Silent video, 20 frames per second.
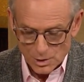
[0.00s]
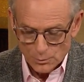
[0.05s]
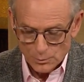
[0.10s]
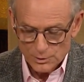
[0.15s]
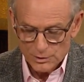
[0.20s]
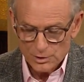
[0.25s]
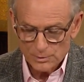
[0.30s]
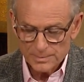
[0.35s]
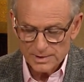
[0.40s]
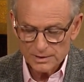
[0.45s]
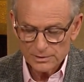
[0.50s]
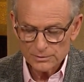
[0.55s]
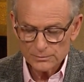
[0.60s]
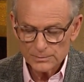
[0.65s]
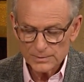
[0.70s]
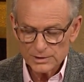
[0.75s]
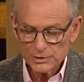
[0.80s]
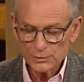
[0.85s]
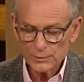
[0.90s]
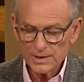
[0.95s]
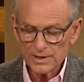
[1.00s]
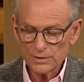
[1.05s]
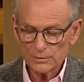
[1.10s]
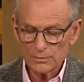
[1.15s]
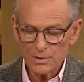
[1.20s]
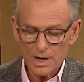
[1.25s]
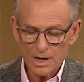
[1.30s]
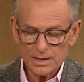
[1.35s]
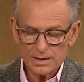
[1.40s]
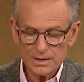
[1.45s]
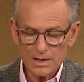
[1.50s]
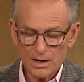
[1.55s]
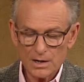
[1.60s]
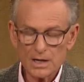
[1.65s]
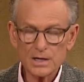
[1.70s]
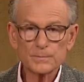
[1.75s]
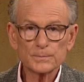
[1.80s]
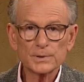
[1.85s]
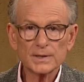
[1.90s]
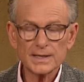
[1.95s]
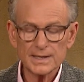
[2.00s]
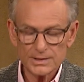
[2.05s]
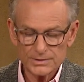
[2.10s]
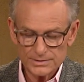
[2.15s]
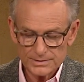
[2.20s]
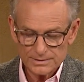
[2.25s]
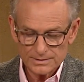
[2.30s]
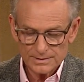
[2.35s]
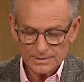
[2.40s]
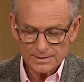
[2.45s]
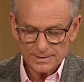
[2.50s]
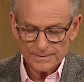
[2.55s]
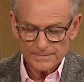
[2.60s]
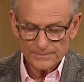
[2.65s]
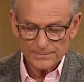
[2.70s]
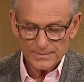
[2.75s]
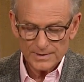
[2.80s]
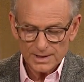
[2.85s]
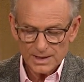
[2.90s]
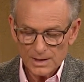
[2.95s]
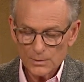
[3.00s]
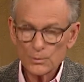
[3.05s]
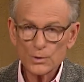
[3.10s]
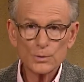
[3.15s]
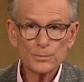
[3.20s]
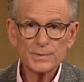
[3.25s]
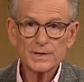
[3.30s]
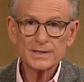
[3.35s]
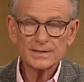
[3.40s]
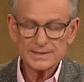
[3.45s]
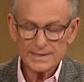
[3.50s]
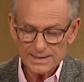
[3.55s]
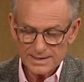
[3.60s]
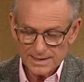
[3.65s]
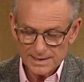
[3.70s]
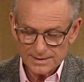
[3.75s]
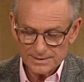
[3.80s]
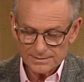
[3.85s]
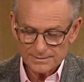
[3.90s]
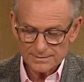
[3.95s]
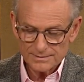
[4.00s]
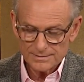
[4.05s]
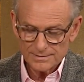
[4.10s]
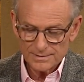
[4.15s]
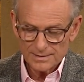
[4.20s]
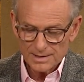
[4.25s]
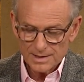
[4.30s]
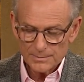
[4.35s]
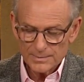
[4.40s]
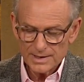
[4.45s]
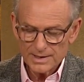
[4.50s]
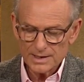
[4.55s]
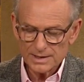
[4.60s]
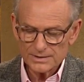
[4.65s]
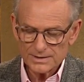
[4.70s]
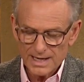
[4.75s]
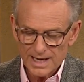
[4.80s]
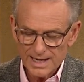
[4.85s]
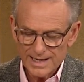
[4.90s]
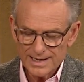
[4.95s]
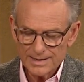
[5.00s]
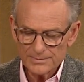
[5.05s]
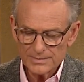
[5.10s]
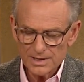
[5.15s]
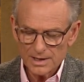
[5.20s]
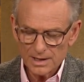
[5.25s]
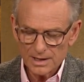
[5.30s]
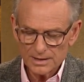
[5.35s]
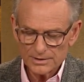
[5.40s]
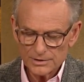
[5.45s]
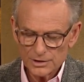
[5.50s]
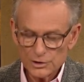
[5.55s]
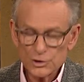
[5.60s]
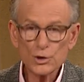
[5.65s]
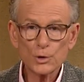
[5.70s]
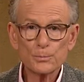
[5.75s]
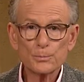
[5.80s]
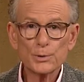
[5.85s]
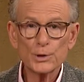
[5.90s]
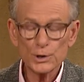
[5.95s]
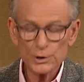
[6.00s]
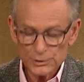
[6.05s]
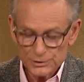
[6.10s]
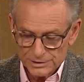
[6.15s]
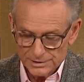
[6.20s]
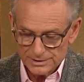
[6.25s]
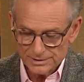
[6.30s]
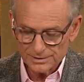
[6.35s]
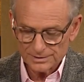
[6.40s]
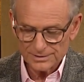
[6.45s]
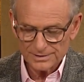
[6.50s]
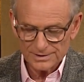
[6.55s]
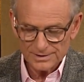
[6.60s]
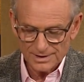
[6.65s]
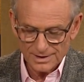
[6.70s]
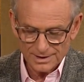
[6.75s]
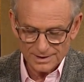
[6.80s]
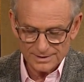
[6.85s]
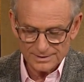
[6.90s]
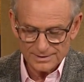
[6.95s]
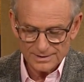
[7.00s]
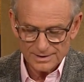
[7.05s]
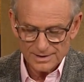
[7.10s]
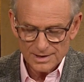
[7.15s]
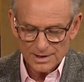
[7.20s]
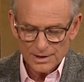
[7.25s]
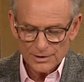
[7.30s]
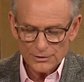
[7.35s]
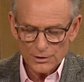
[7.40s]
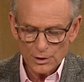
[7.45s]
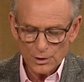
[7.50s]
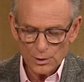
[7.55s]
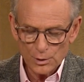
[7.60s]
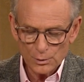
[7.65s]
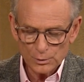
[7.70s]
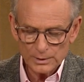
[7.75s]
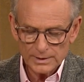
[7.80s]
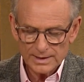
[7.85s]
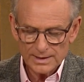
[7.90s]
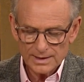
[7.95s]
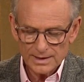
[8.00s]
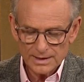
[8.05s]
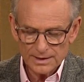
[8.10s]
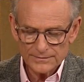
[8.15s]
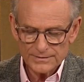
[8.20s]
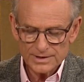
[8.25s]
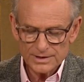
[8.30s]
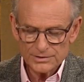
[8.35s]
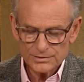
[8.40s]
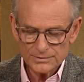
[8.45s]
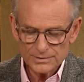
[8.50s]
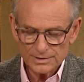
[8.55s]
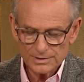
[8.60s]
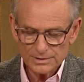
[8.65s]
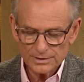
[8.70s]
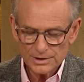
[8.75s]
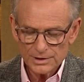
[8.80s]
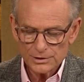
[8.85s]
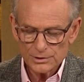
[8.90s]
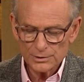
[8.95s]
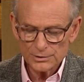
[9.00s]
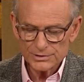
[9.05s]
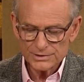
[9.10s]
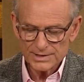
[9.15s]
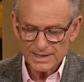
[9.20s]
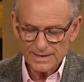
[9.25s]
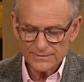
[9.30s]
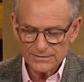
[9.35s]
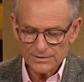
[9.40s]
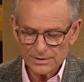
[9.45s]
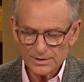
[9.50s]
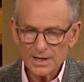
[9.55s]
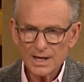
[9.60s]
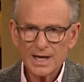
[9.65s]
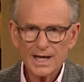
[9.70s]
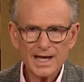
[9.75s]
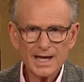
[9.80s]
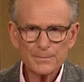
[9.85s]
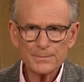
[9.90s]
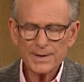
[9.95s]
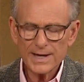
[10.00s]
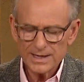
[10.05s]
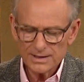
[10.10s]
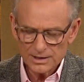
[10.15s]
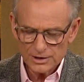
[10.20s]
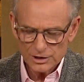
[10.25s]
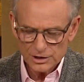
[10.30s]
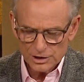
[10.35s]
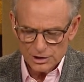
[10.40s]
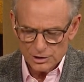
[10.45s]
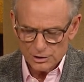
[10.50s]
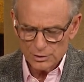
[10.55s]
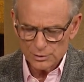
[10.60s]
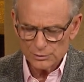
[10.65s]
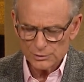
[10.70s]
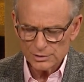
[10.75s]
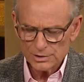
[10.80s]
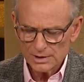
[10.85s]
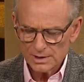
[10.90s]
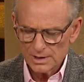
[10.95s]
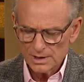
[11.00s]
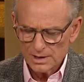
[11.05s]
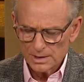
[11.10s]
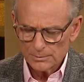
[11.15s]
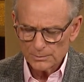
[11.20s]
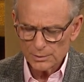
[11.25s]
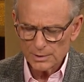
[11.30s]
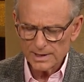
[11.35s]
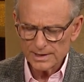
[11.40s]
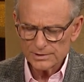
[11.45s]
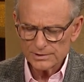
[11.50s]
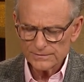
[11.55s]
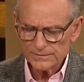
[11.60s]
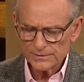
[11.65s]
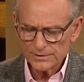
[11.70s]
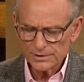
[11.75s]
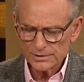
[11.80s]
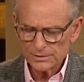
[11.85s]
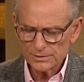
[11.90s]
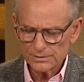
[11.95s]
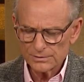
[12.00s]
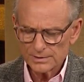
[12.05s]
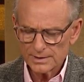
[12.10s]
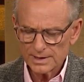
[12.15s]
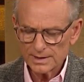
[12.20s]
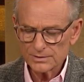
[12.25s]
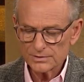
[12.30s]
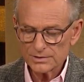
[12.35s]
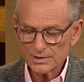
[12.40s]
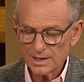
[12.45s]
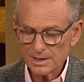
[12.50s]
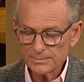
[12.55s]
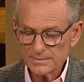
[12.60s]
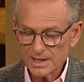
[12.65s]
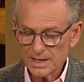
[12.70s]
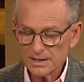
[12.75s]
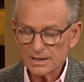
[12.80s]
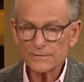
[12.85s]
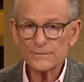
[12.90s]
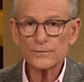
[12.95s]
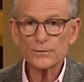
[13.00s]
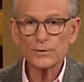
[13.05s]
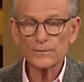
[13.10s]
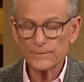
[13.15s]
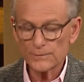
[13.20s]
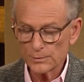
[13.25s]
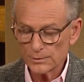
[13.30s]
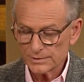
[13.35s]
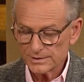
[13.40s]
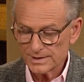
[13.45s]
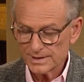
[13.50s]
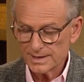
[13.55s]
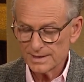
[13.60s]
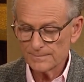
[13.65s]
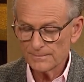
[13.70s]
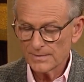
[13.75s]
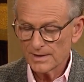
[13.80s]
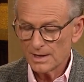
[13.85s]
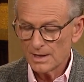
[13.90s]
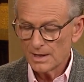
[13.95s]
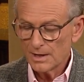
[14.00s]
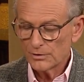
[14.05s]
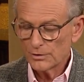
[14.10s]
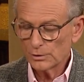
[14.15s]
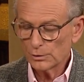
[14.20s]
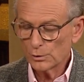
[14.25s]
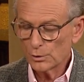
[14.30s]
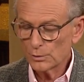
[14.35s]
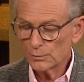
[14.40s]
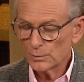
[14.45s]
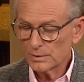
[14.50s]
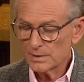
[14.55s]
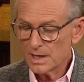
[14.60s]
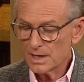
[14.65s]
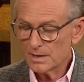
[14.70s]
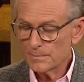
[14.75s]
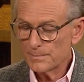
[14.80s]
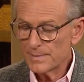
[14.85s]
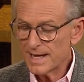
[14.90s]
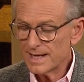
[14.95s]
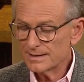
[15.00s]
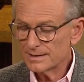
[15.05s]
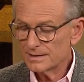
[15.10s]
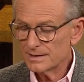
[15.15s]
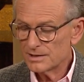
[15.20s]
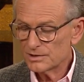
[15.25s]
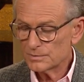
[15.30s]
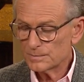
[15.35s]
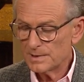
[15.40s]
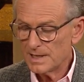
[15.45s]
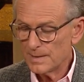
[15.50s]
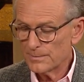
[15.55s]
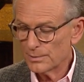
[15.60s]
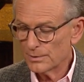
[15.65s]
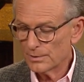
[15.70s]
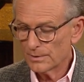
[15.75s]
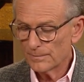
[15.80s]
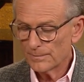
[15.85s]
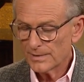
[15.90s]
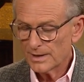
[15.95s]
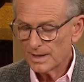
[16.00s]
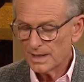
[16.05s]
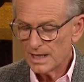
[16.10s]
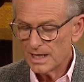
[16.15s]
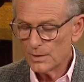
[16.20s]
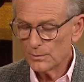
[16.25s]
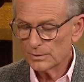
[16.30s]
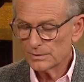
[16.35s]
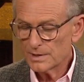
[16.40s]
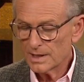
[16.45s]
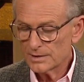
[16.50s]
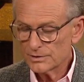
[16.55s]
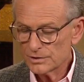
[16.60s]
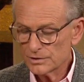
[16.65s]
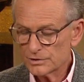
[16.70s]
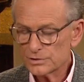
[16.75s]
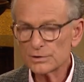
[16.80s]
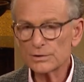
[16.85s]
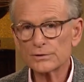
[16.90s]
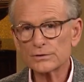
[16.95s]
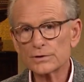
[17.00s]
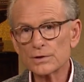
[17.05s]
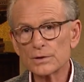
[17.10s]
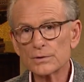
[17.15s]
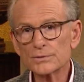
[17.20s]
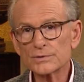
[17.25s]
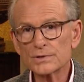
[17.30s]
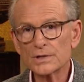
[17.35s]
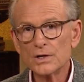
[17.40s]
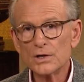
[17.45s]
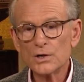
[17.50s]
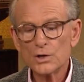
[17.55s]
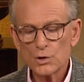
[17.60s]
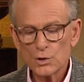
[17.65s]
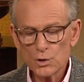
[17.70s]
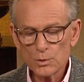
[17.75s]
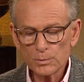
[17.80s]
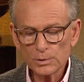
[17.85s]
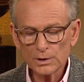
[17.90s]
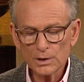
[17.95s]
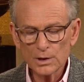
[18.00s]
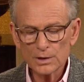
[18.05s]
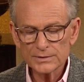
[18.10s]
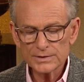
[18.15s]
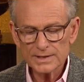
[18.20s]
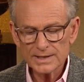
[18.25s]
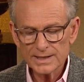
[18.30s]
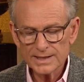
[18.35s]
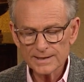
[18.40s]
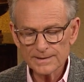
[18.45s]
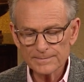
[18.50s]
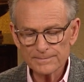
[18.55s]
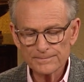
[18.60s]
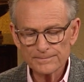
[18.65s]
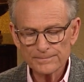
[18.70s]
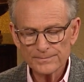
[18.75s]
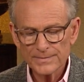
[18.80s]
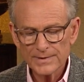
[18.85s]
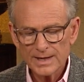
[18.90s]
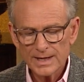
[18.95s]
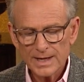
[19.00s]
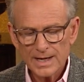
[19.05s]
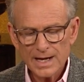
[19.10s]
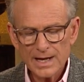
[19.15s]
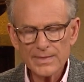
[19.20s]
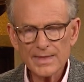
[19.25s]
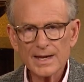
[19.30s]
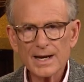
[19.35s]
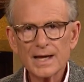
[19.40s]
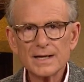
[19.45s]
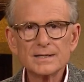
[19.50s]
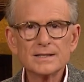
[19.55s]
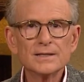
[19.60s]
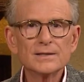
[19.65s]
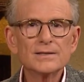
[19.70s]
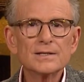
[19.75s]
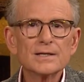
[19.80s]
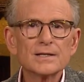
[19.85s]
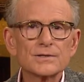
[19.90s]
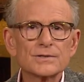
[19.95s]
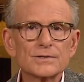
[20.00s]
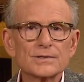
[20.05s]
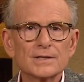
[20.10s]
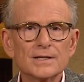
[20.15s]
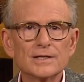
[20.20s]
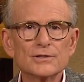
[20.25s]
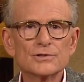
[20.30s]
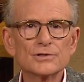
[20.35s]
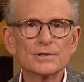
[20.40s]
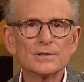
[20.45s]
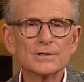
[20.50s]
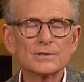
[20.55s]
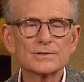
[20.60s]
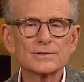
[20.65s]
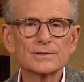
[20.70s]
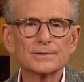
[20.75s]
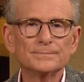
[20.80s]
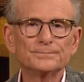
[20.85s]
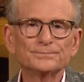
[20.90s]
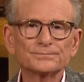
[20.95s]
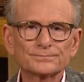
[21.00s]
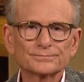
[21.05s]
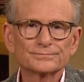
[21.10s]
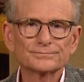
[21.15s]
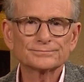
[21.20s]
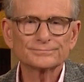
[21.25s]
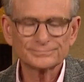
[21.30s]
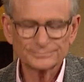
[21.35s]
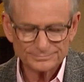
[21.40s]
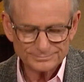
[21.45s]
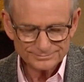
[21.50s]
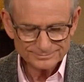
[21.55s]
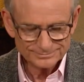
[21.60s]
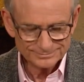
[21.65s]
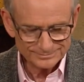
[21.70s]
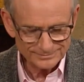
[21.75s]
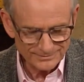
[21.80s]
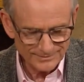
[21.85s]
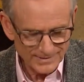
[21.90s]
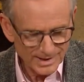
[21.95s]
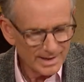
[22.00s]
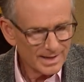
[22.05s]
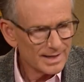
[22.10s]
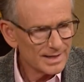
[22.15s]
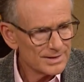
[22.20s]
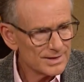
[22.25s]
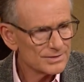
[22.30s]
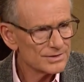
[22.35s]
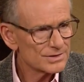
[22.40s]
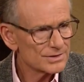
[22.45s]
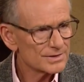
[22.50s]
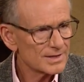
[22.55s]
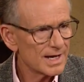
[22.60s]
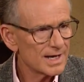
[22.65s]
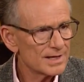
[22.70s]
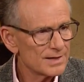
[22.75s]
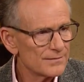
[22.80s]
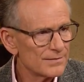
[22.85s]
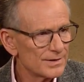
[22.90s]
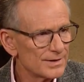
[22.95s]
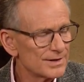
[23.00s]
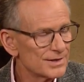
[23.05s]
When you're being between a rock and a hard place, it won't be a dead end because I am God, your personal God, the Holy of Israel, your Savior. I paid a huge price for you. And Psalm 94 14, the Lord will not abandon his people, he will not desert those who belong to him. And then I did this in church. And this is kind of a,